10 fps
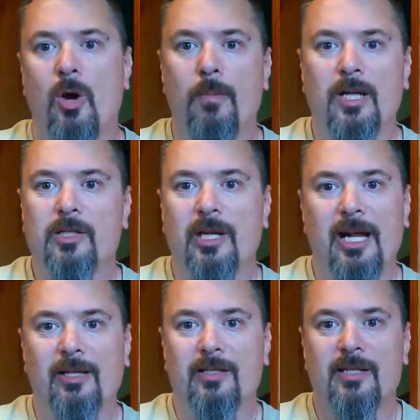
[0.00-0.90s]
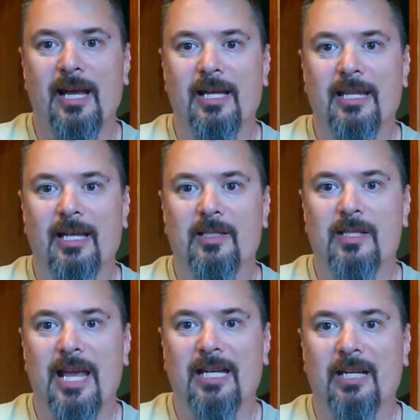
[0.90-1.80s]
so much that I could say
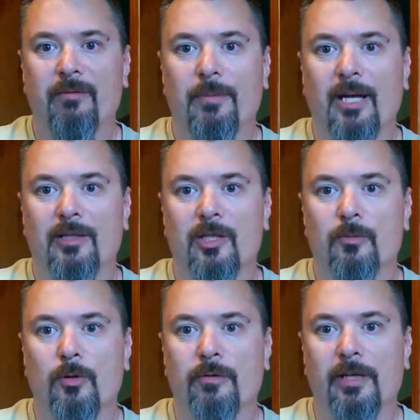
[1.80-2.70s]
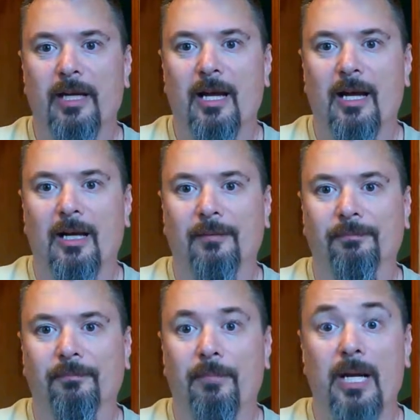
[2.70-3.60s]
that's negative about this movie,
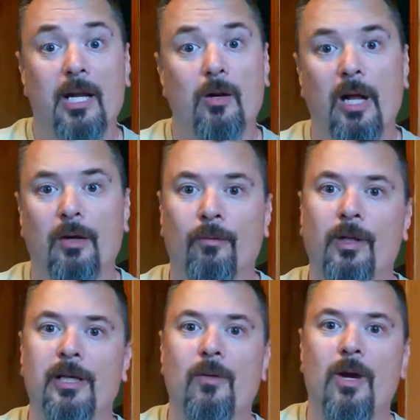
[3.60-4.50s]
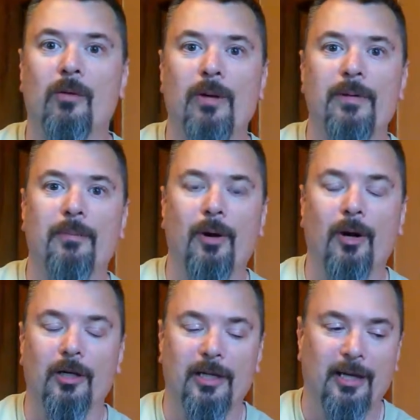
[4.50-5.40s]
but I don't want to rip it
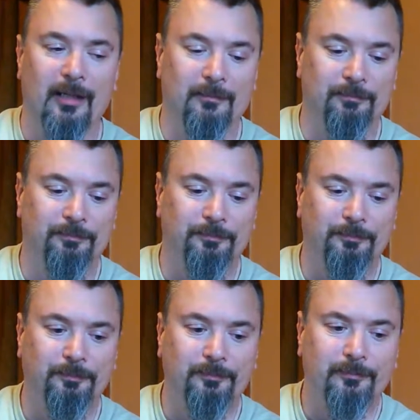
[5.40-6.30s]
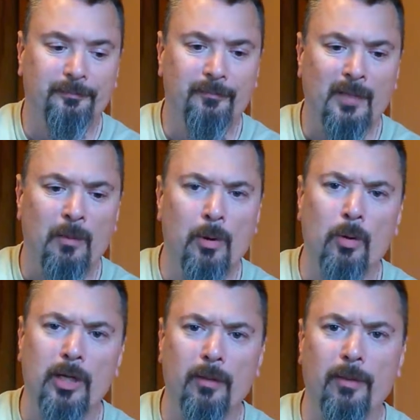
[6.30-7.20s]
apart. But
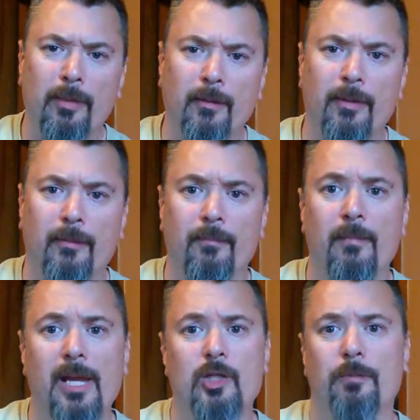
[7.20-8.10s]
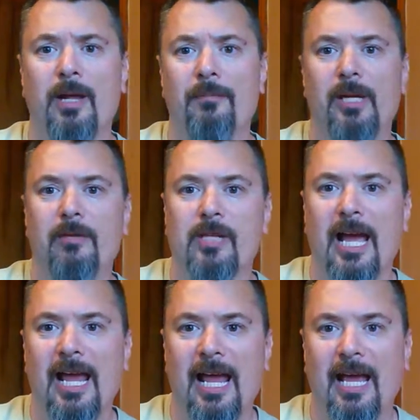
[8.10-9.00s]
one of the major pet peeves
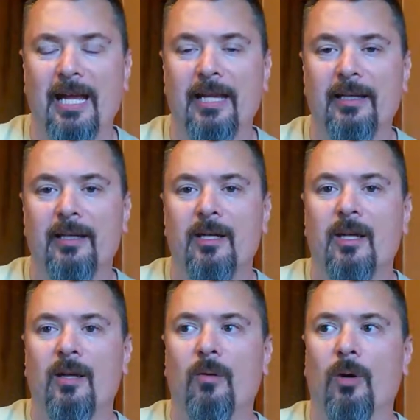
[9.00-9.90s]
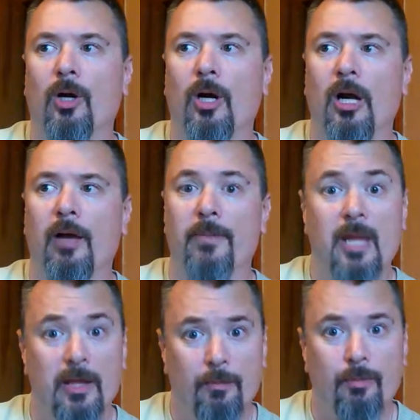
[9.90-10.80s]
I had were
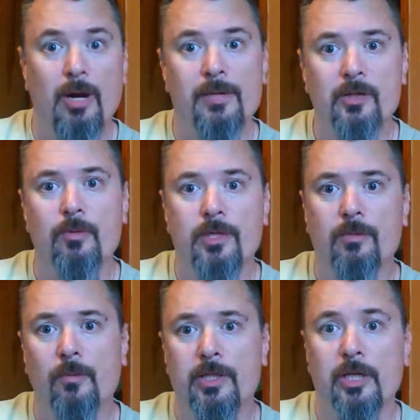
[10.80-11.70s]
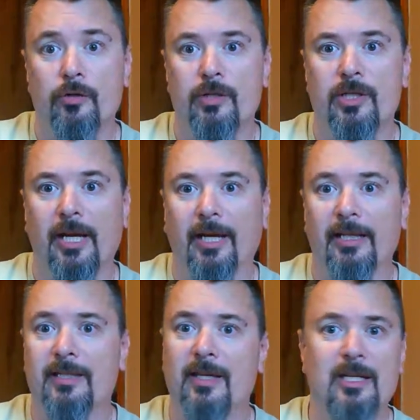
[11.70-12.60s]
now the premise was interesting.
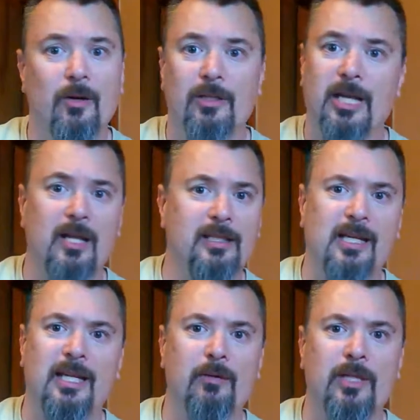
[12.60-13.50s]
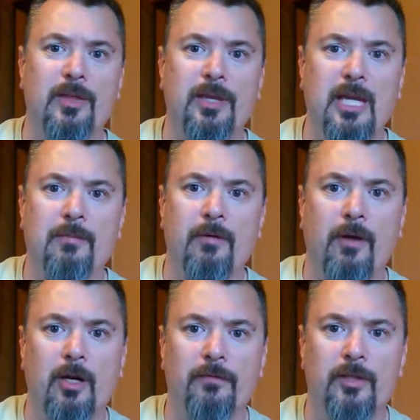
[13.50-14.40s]
It's dealing with the theme of
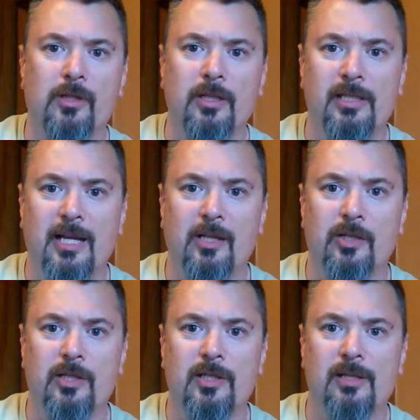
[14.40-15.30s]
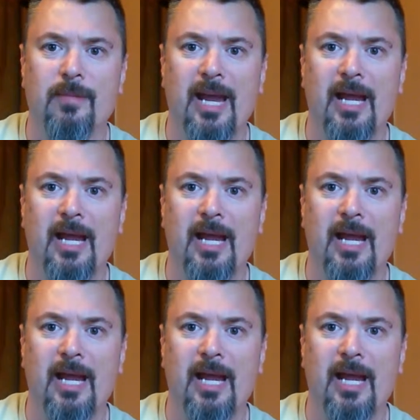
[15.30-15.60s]
artificial intelligence and